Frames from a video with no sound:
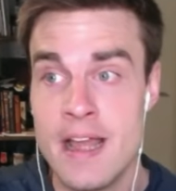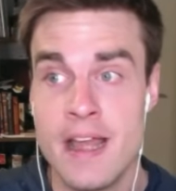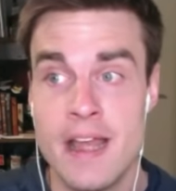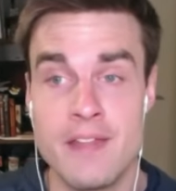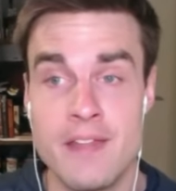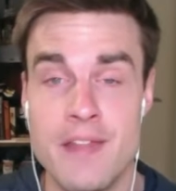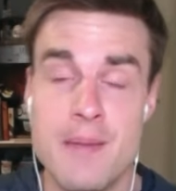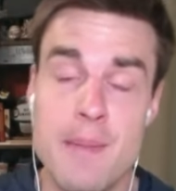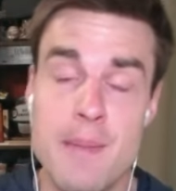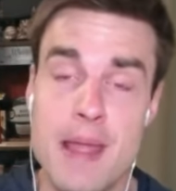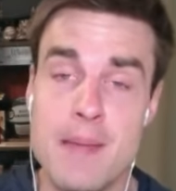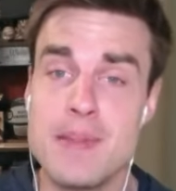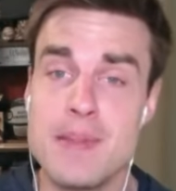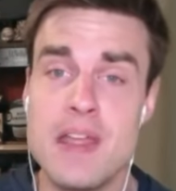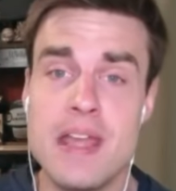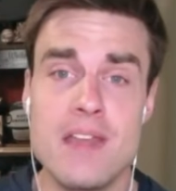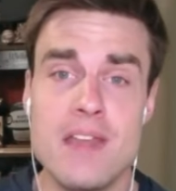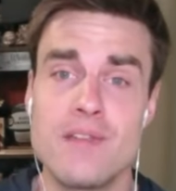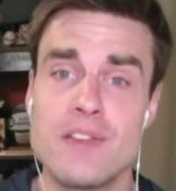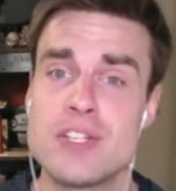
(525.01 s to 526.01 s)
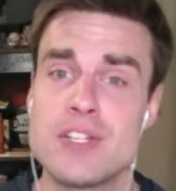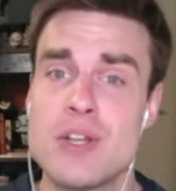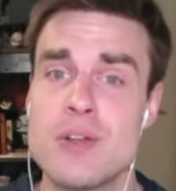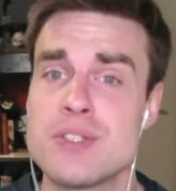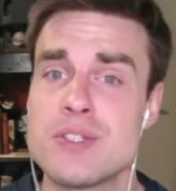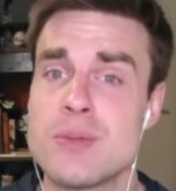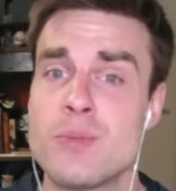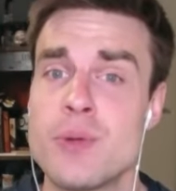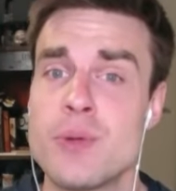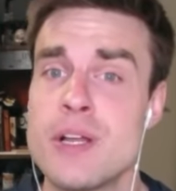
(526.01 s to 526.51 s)
And then maybe they even show
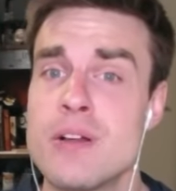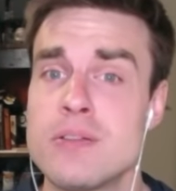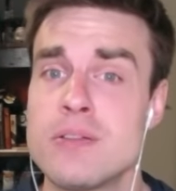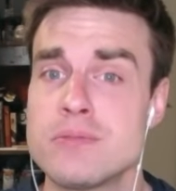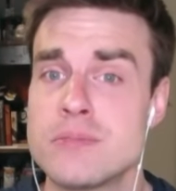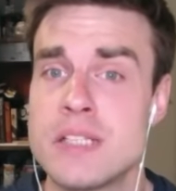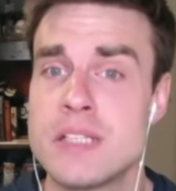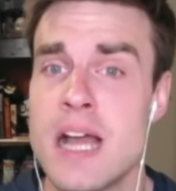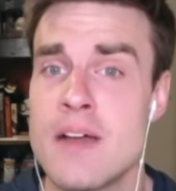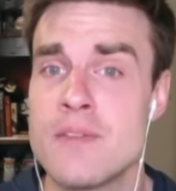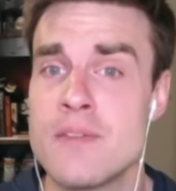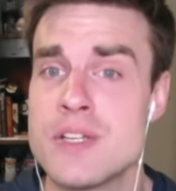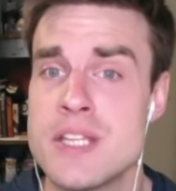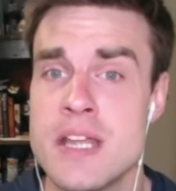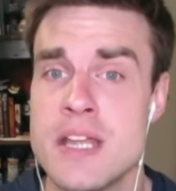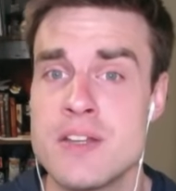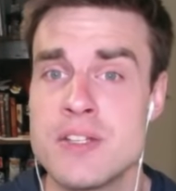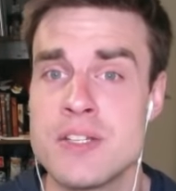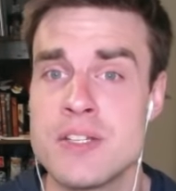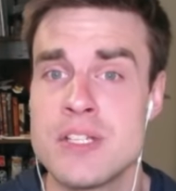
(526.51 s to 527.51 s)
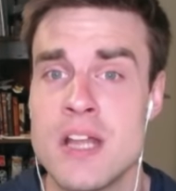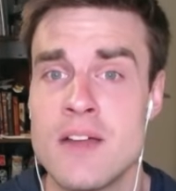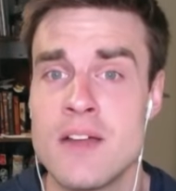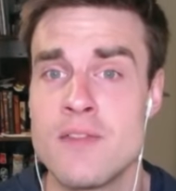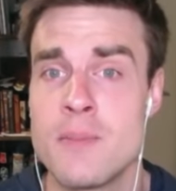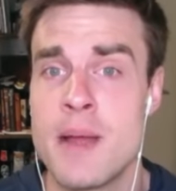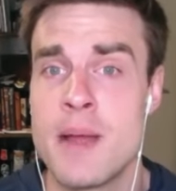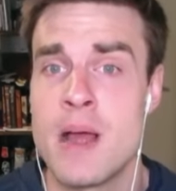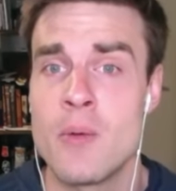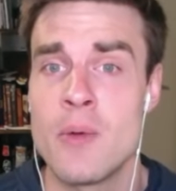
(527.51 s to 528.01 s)
some real conversation stuff
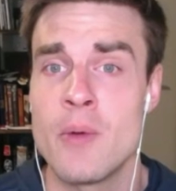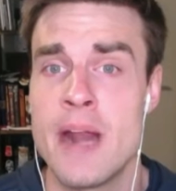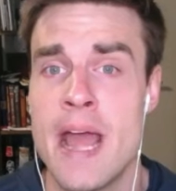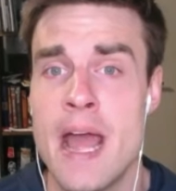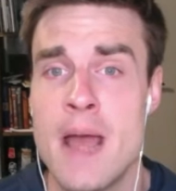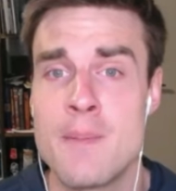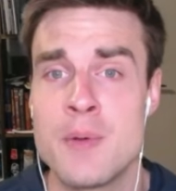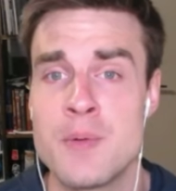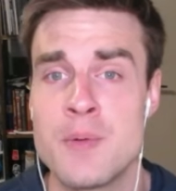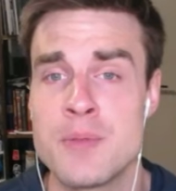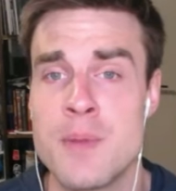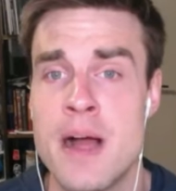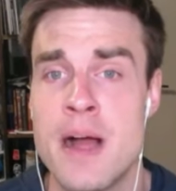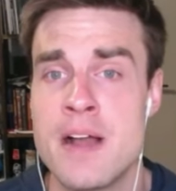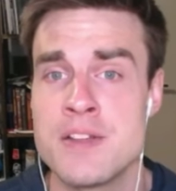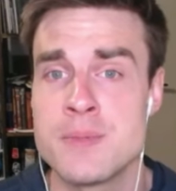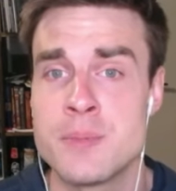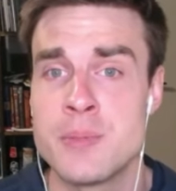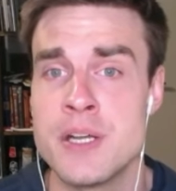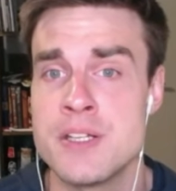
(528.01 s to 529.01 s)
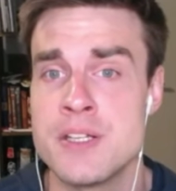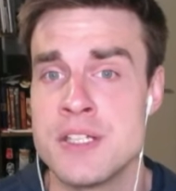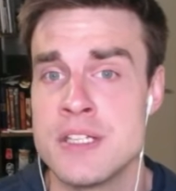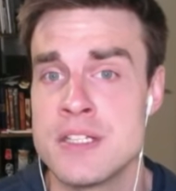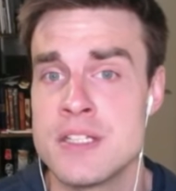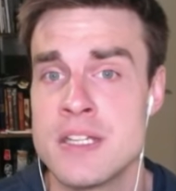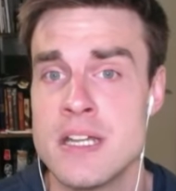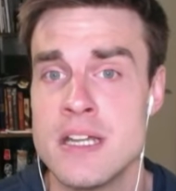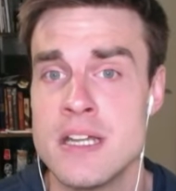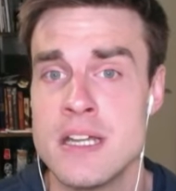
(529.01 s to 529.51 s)
about what happened with Miles
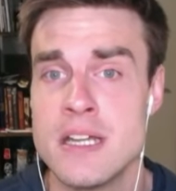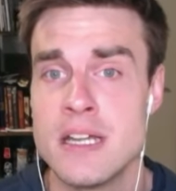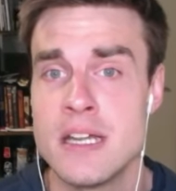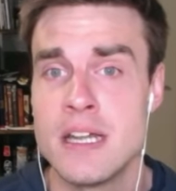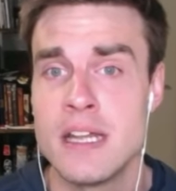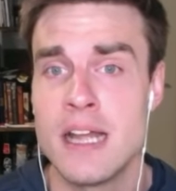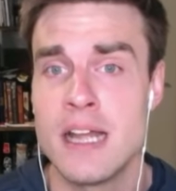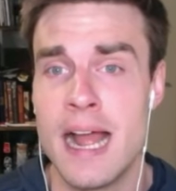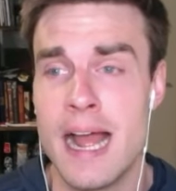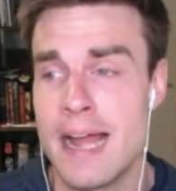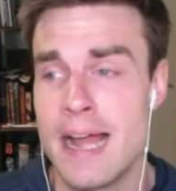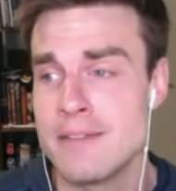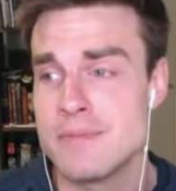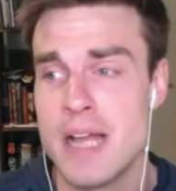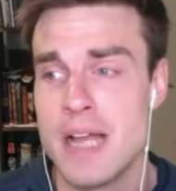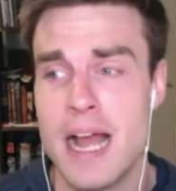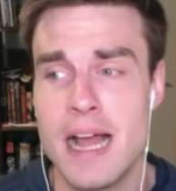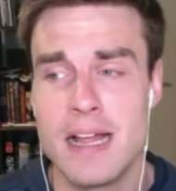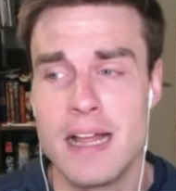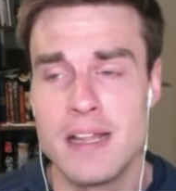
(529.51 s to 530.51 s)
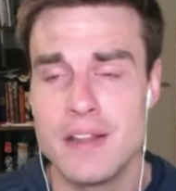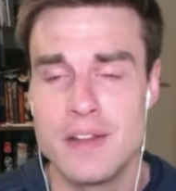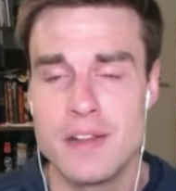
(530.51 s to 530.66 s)
Bridges. I, I uh,